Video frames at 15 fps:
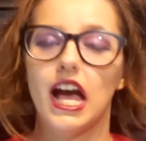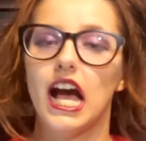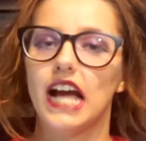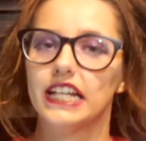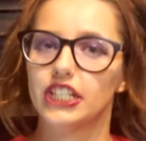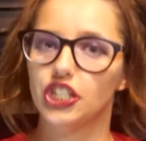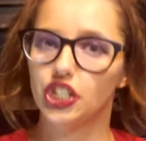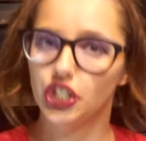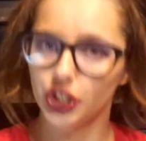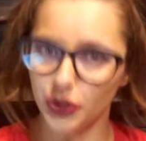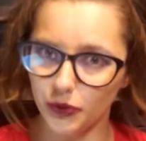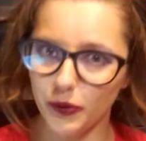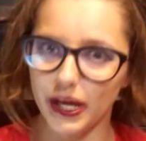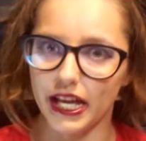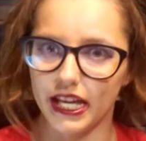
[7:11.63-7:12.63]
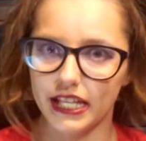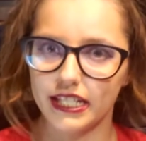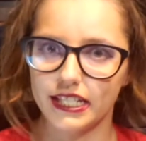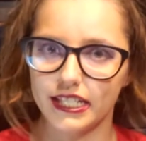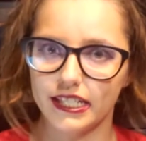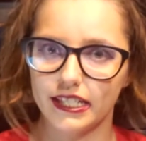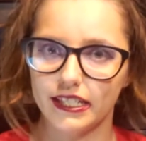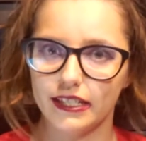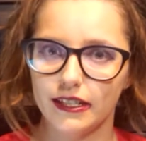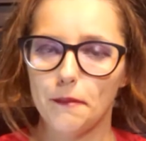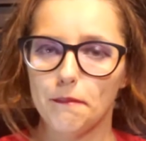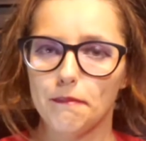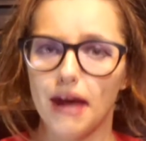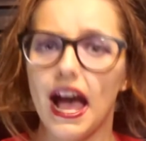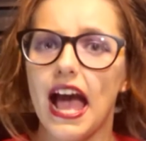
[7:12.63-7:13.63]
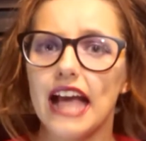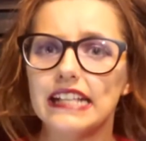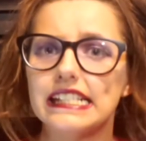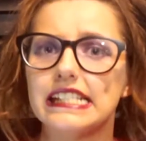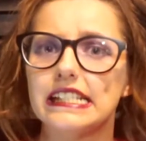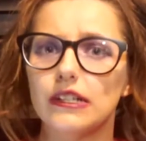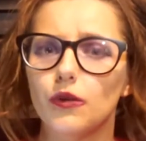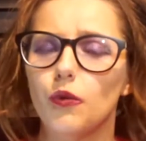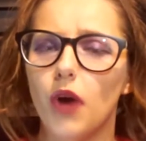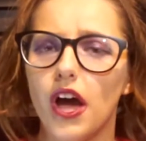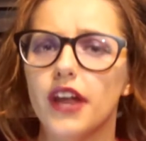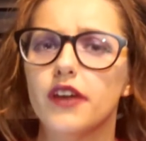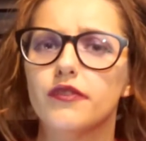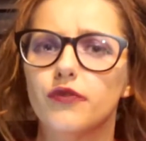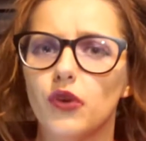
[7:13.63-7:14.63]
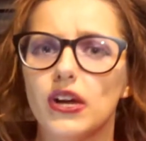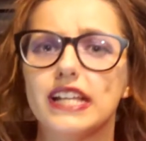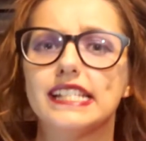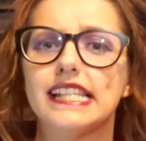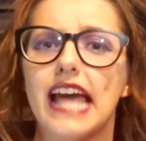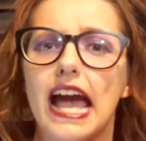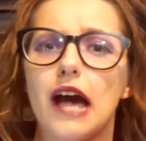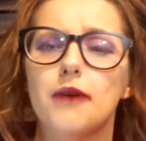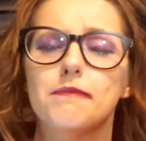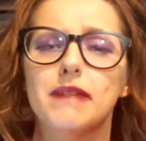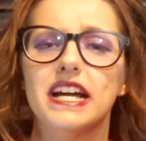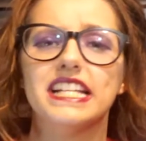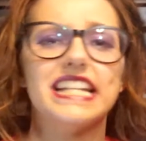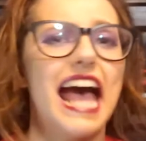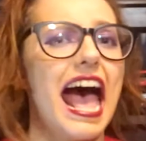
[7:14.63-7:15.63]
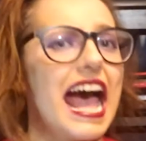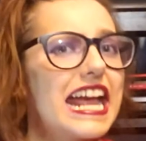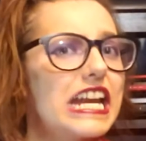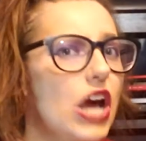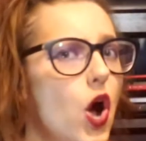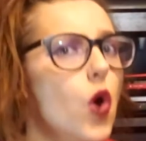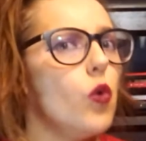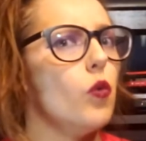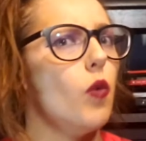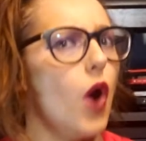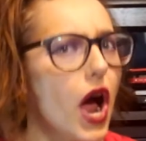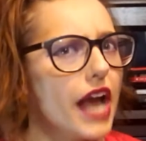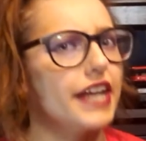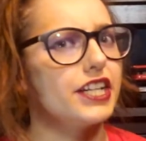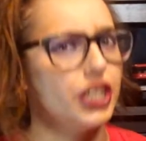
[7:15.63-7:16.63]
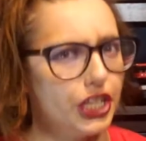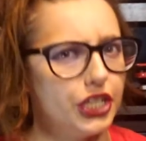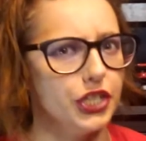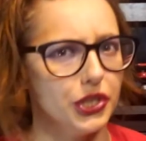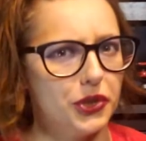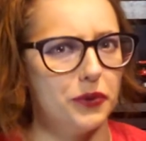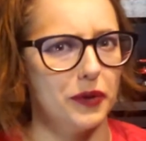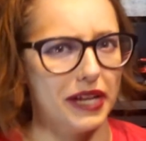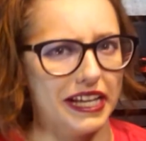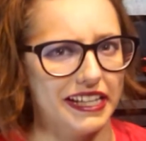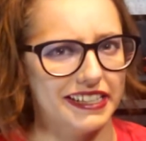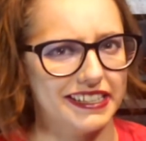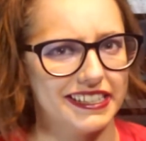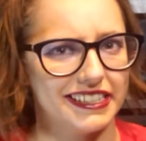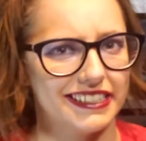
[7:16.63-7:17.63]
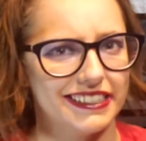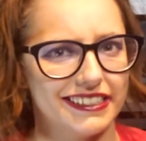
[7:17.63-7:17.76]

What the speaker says: I do it, but I still want to voice how much I don't want to do it.